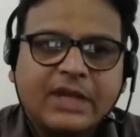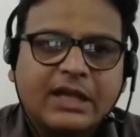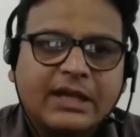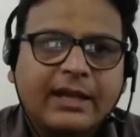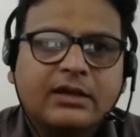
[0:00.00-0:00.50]

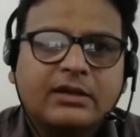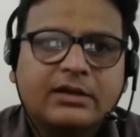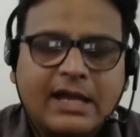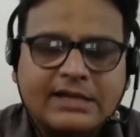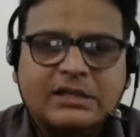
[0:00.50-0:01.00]
like
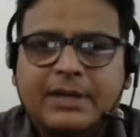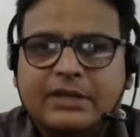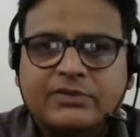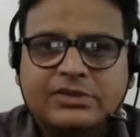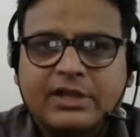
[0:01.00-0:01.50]
Ghaziabad
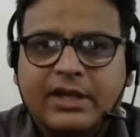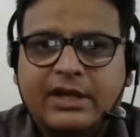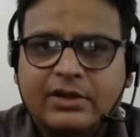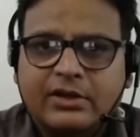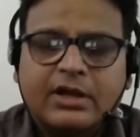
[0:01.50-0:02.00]
was there,
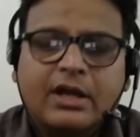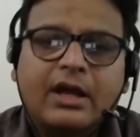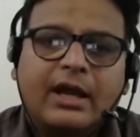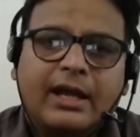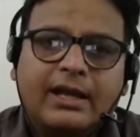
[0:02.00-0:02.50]

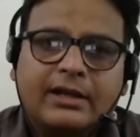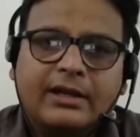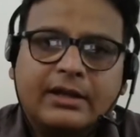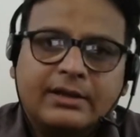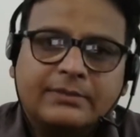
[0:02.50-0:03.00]

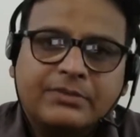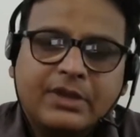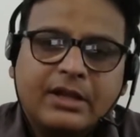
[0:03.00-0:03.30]
and